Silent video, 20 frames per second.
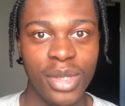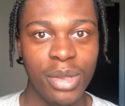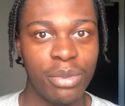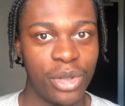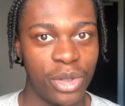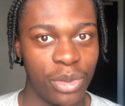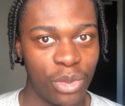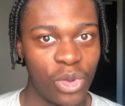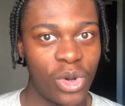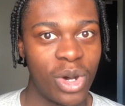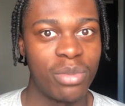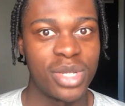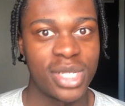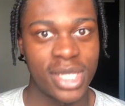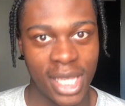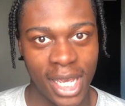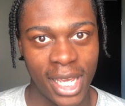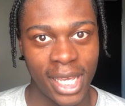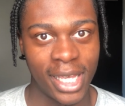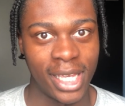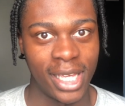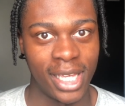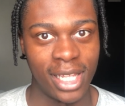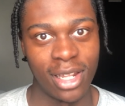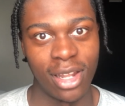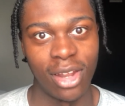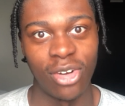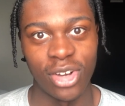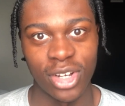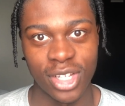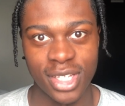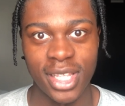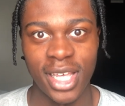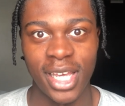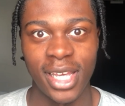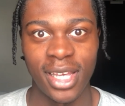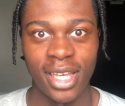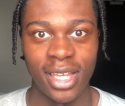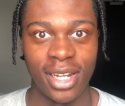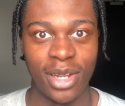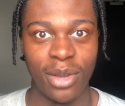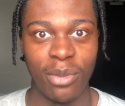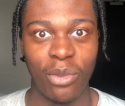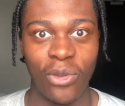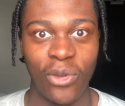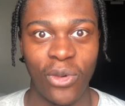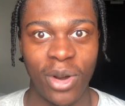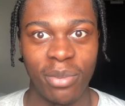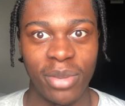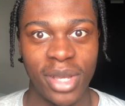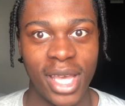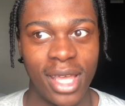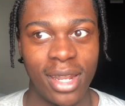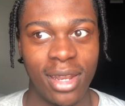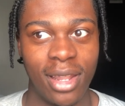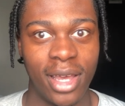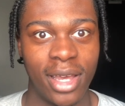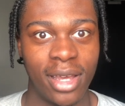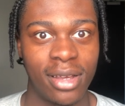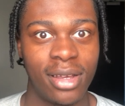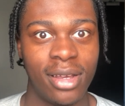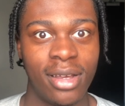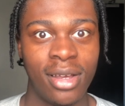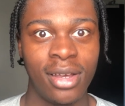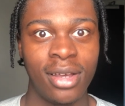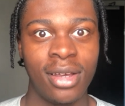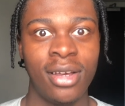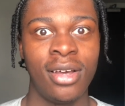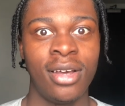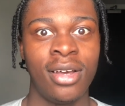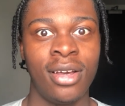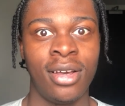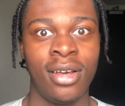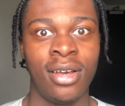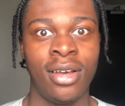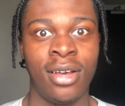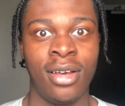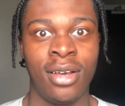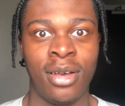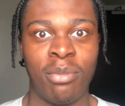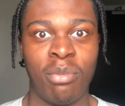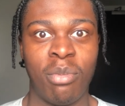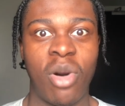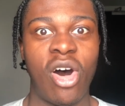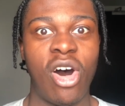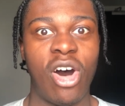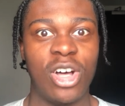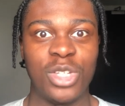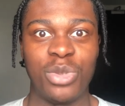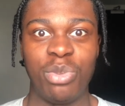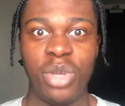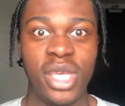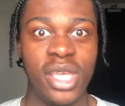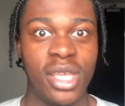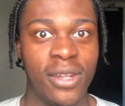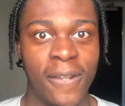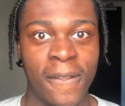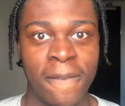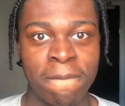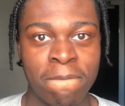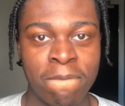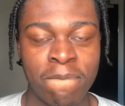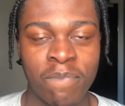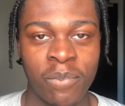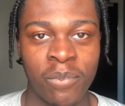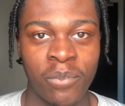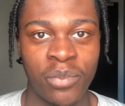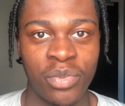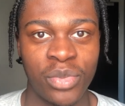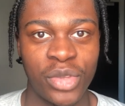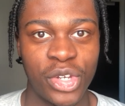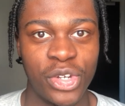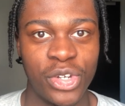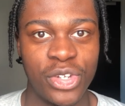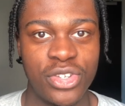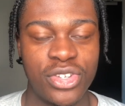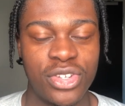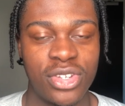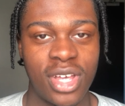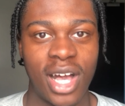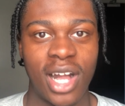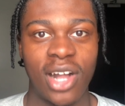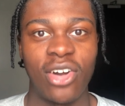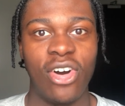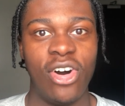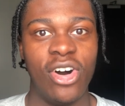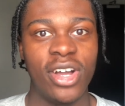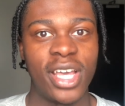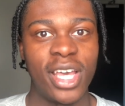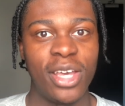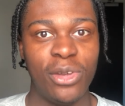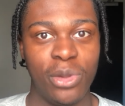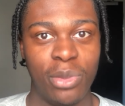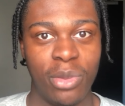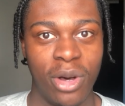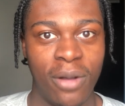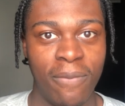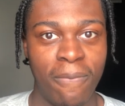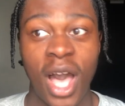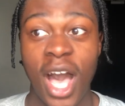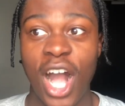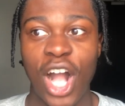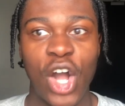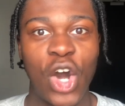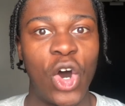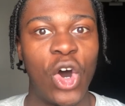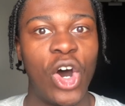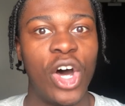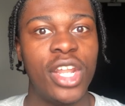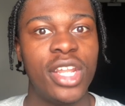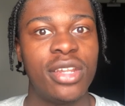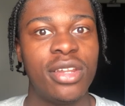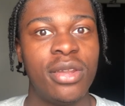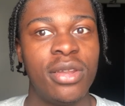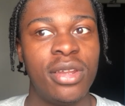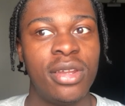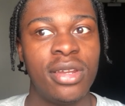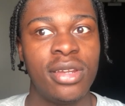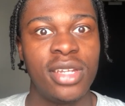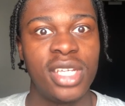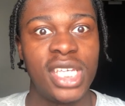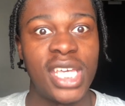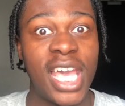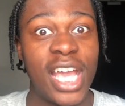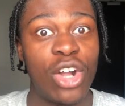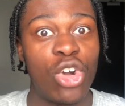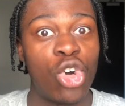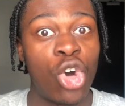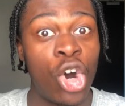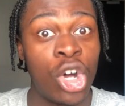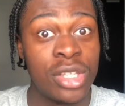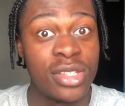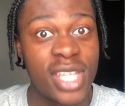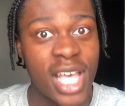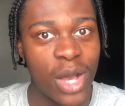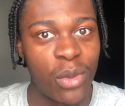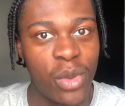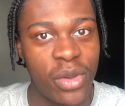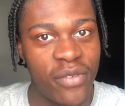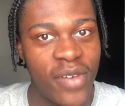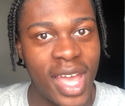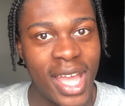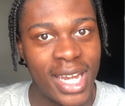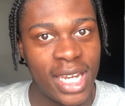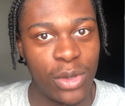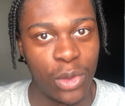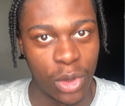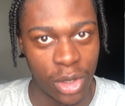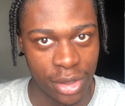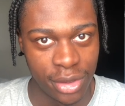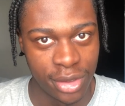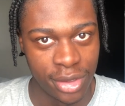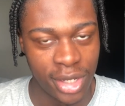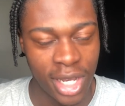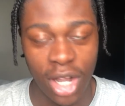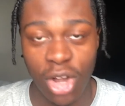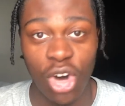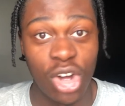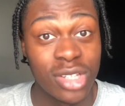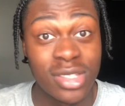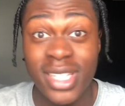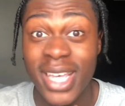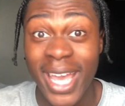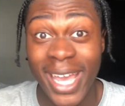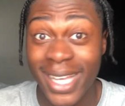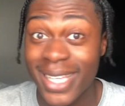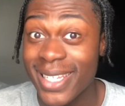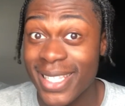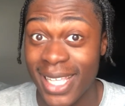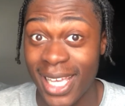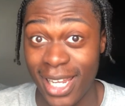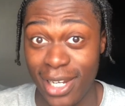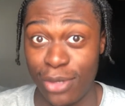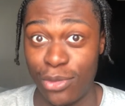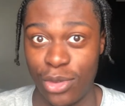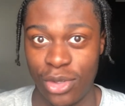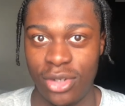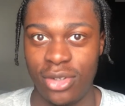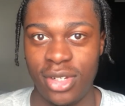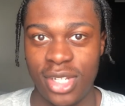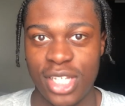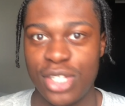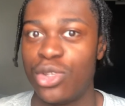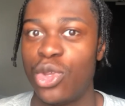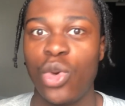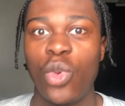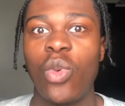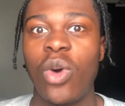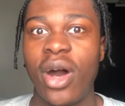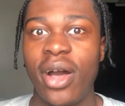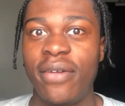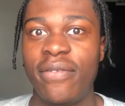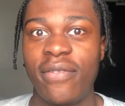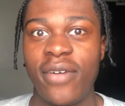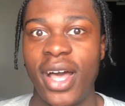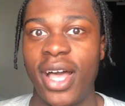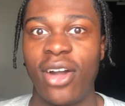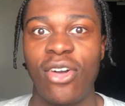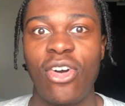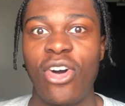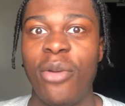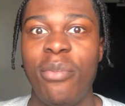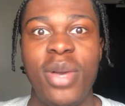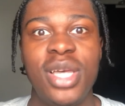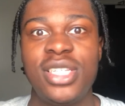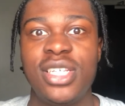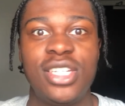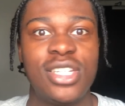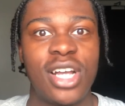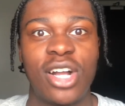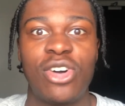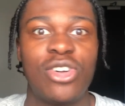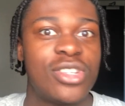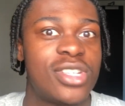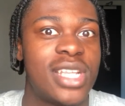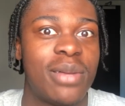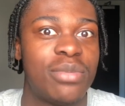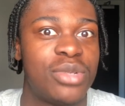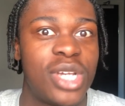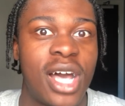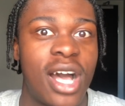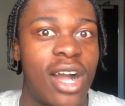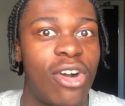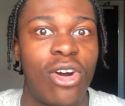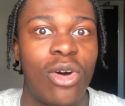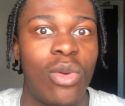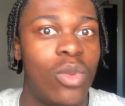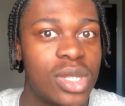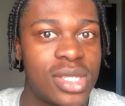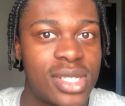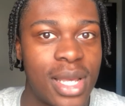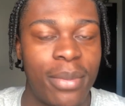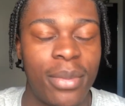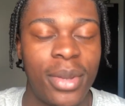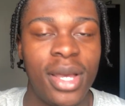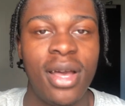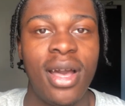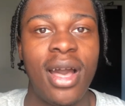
But the more I'm staying here, the longer it's taking, the more I'm getting like my heart's beating. Because I can't get Uber, I can't get in contact with anyone, I can't text anyone, there's no Wi Fi, I can't message, I can't Snapchat, I can't WhatsApp.